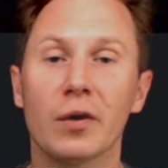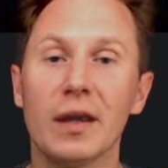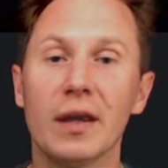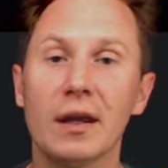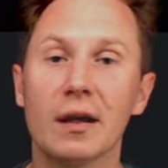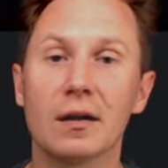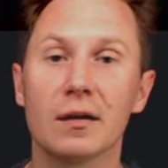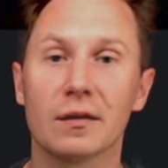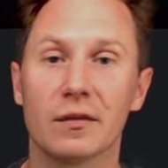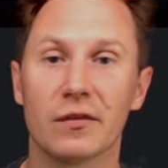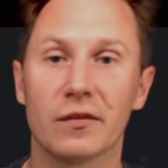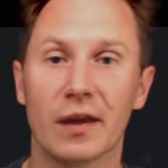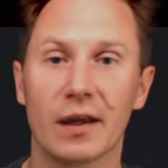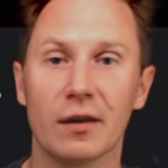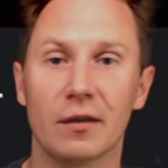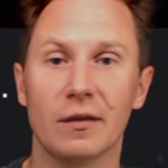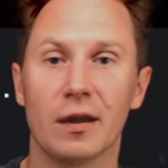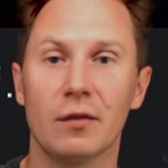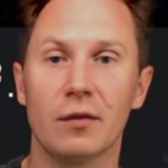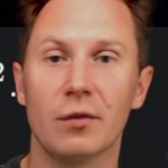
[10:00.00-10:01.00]
here the
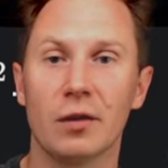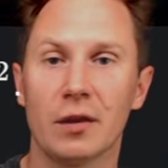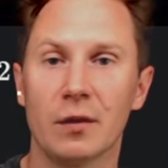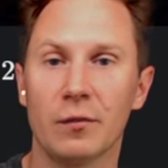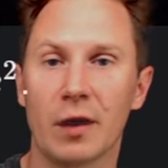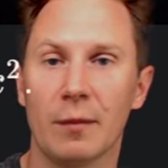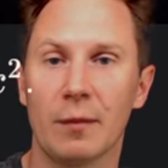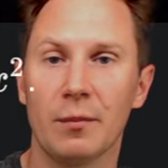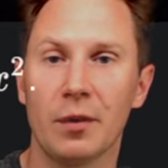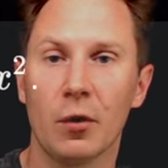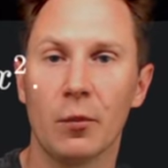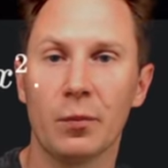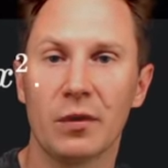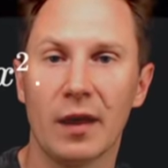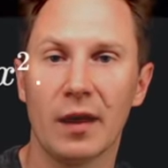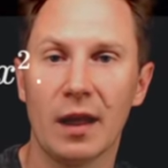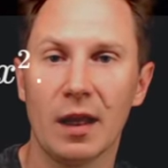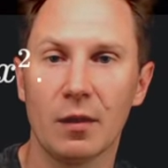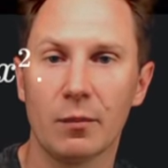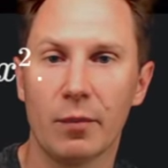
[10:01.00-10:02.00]
second derivative can be
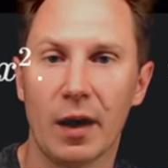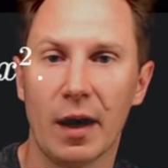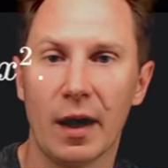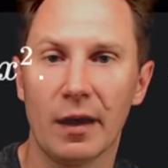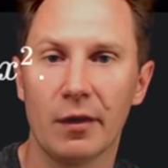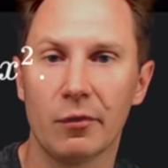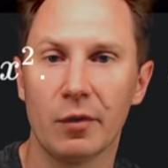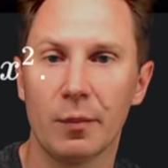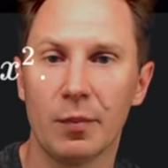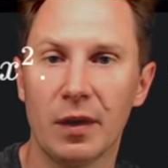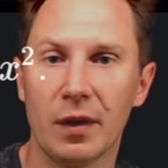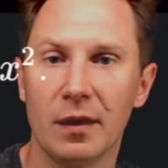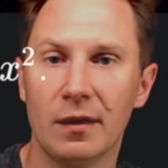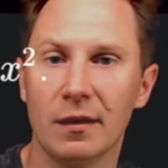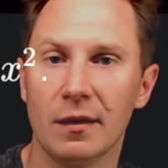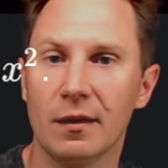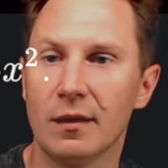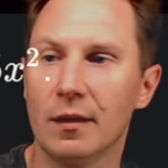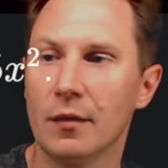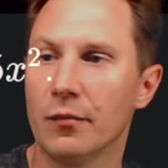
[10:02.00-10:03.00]
obtained by
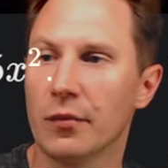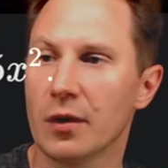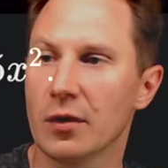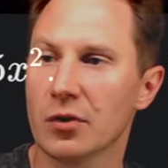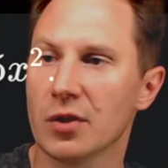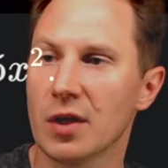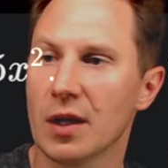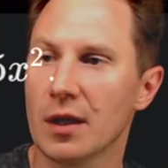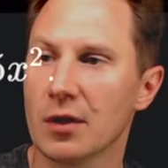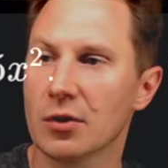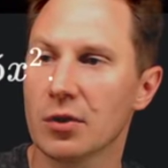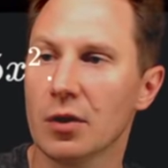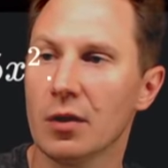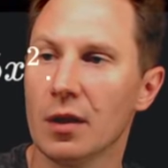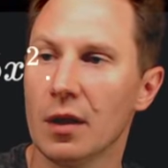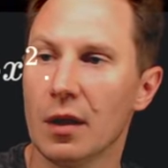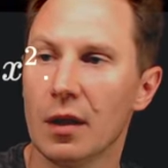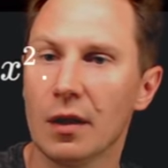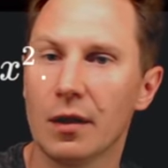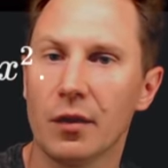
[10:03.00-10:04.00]
repeated differentiation.
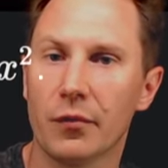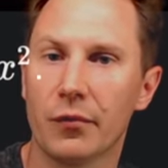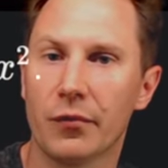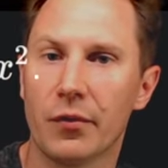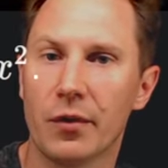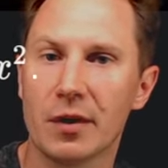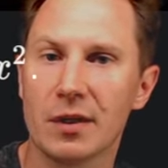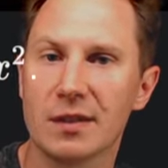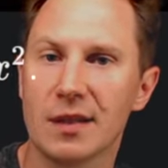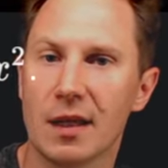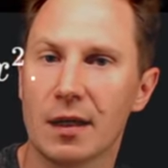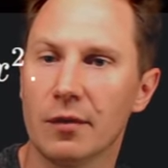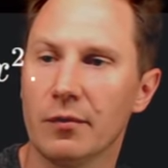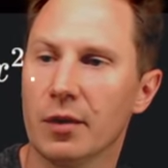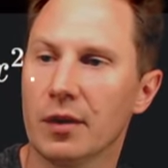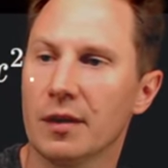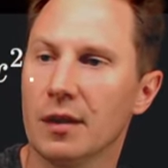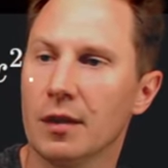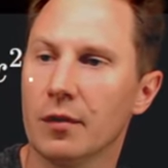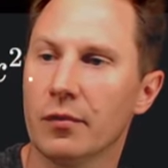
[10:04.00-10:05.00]
The first
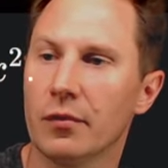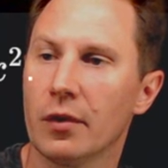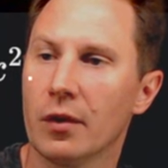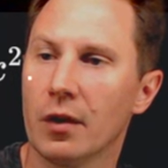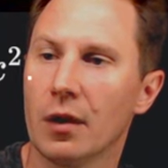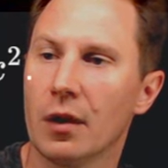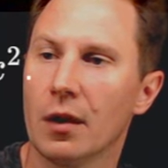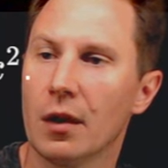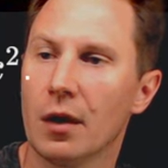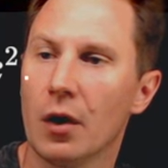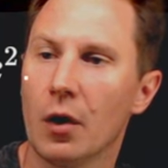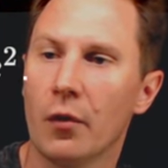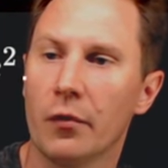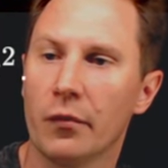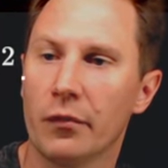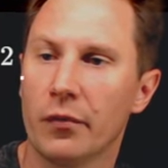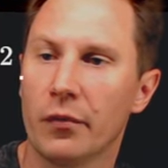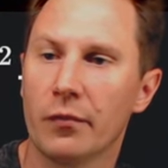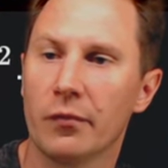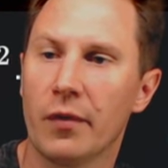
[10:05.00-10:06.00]
derivative of
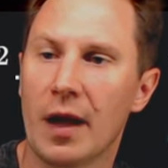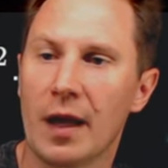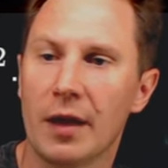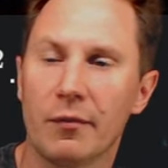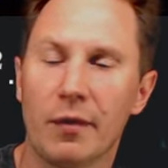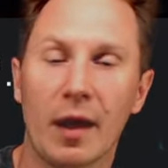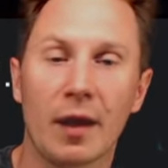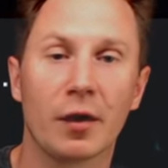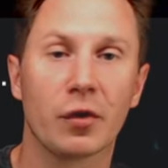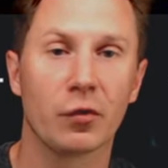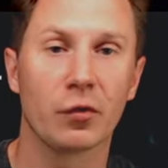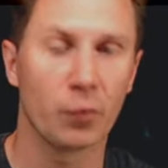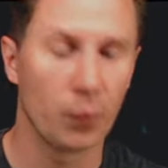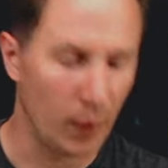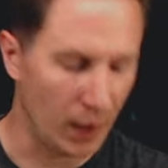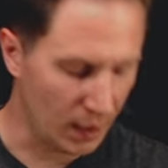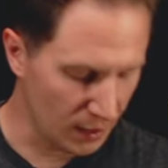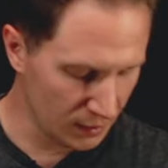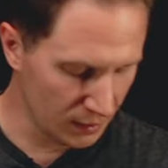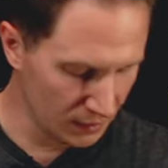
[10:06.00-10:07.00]
5x
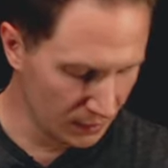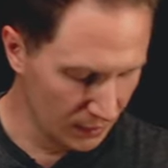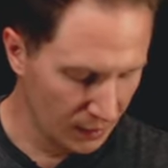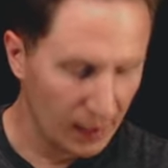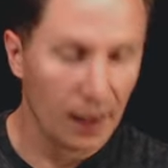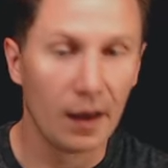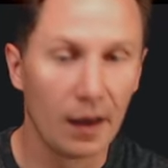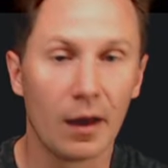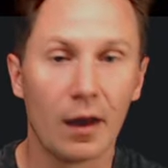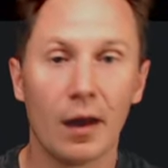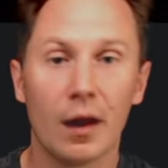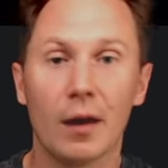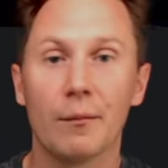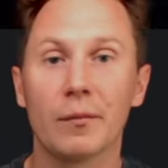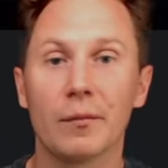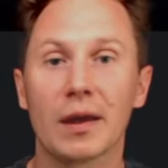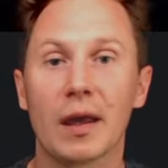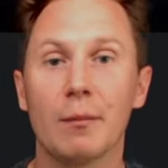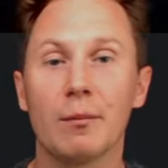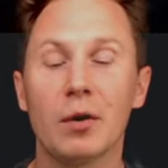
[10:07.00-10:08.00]
squared
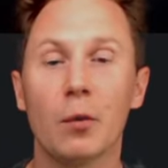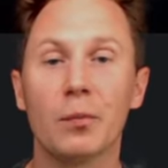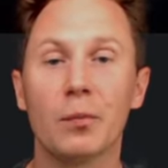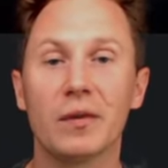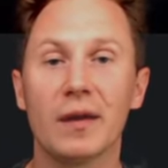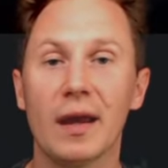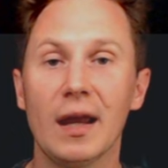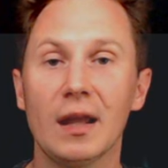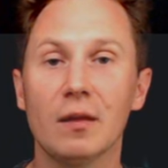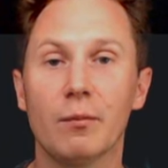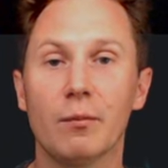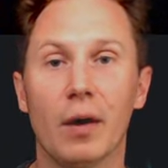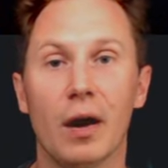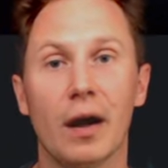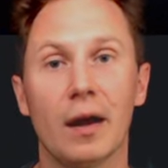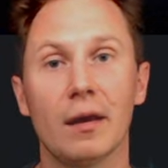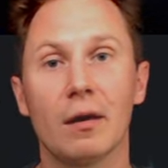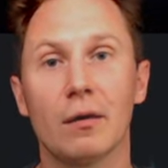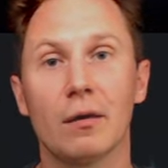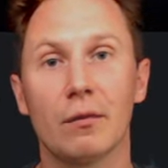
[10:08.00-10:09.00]
can be obtained
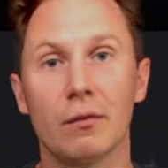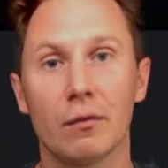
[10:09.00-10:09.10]
by